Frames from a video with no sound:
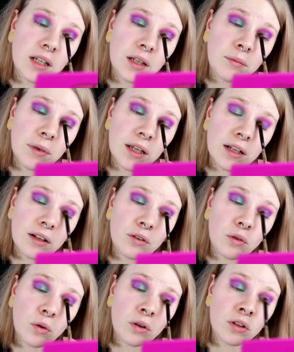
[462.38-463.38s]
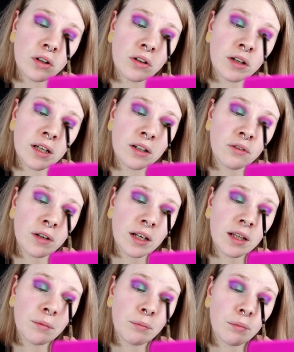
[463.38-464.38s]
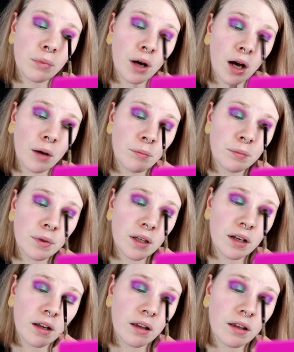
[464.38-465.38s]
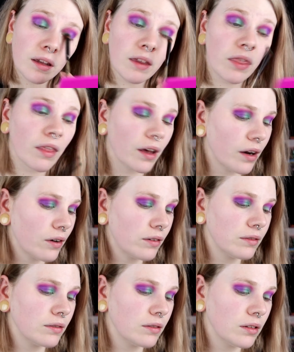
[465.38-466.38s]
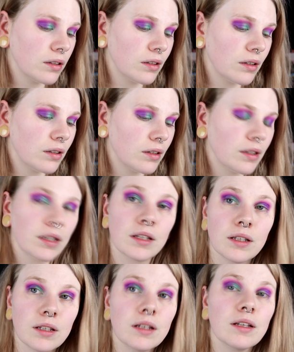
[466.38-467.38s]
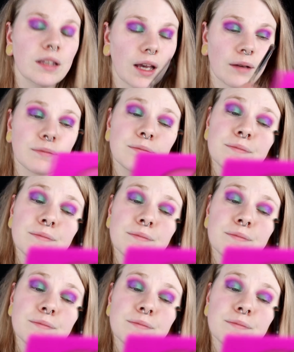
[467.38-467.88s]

in my inner corner and really pop it in there. Yeah.